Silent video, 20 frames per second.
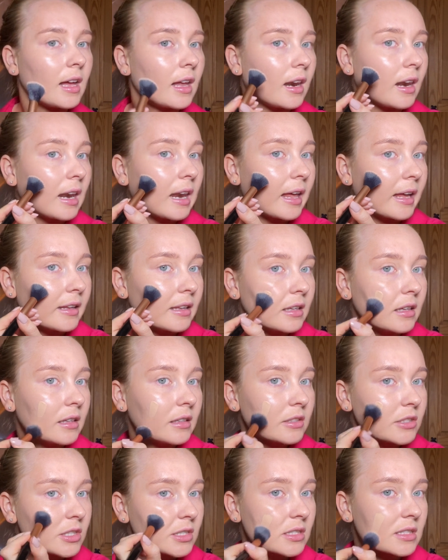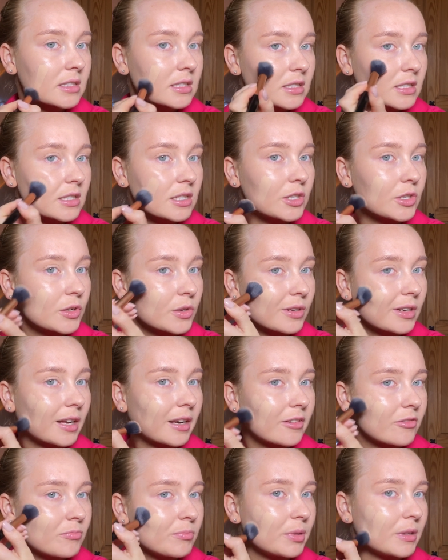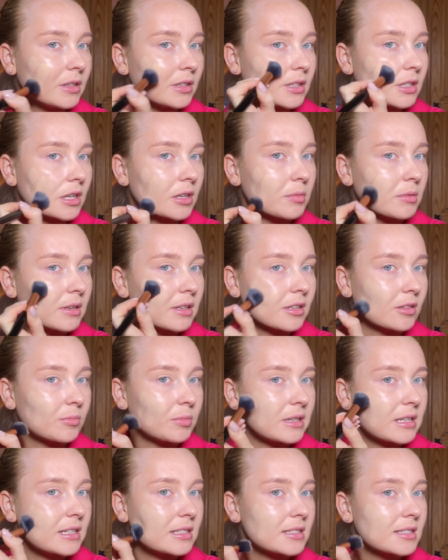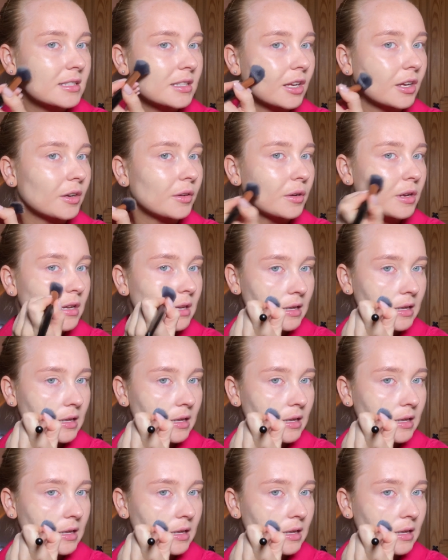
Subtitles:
layer just to kind of build it up a little bit, so